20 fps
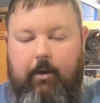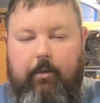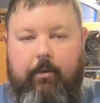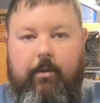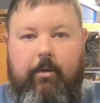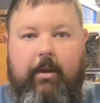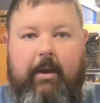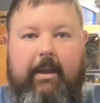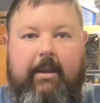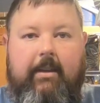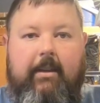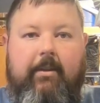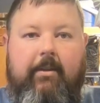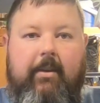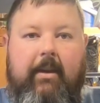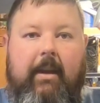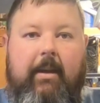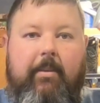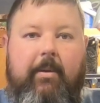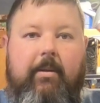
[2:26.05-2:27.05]
We're going to get the
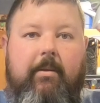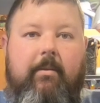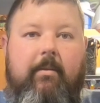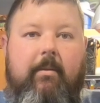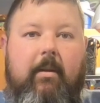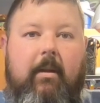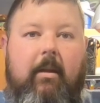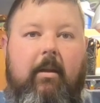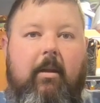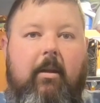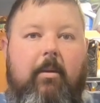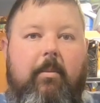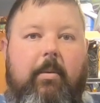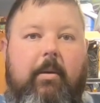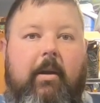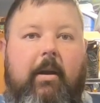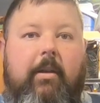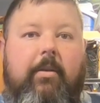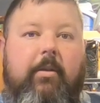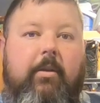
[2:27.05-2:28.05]
salmon
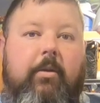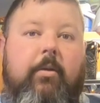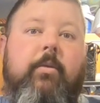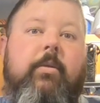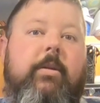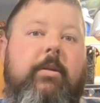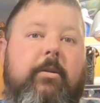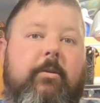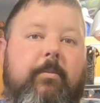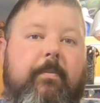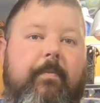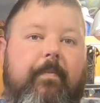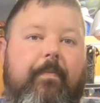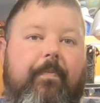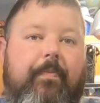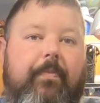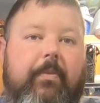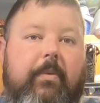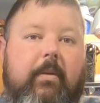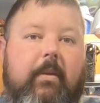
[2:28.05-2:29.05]
put on the grill,
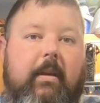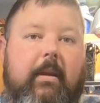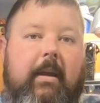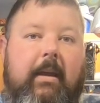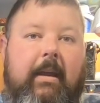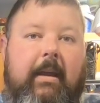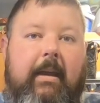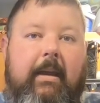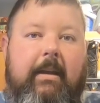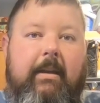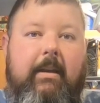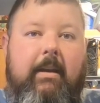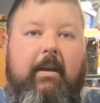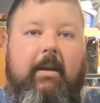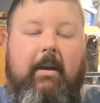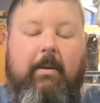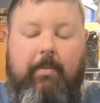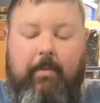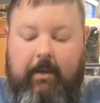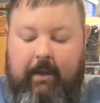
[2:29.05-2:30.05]
and in a
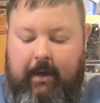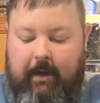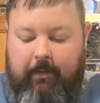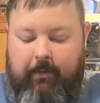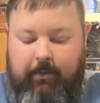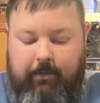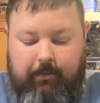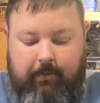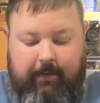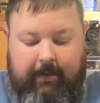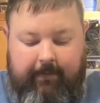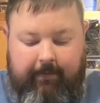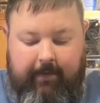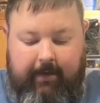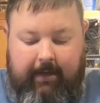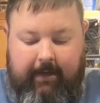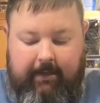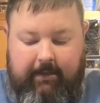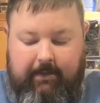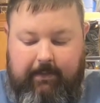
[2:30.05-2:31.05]
couple hours we'll have a
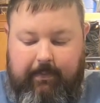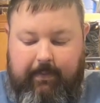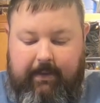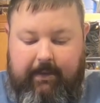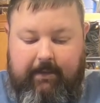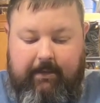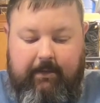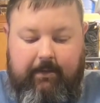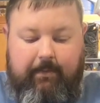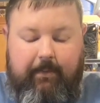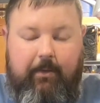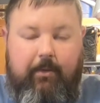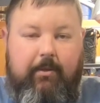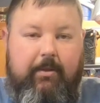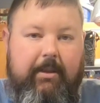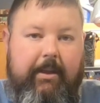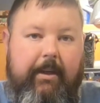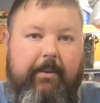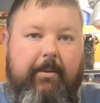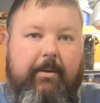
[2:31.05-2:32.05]
nice piece of smoked
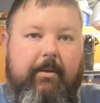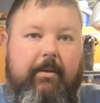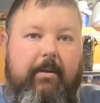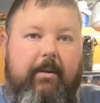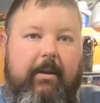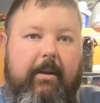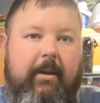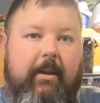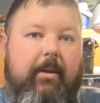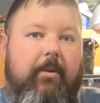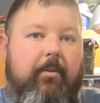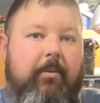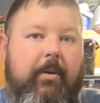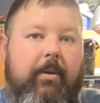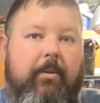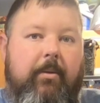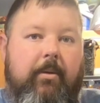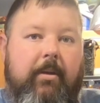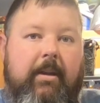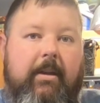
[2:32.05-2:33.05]
salmon, and we
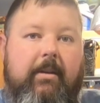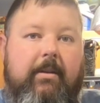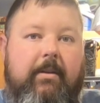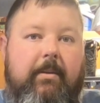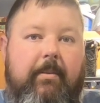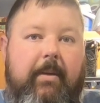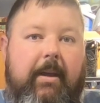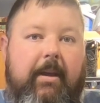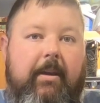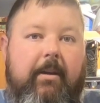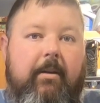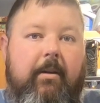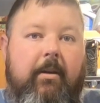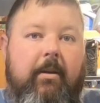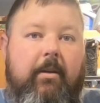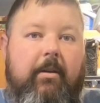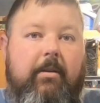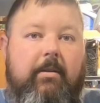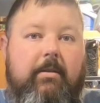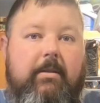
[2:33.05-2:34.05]
will get to making our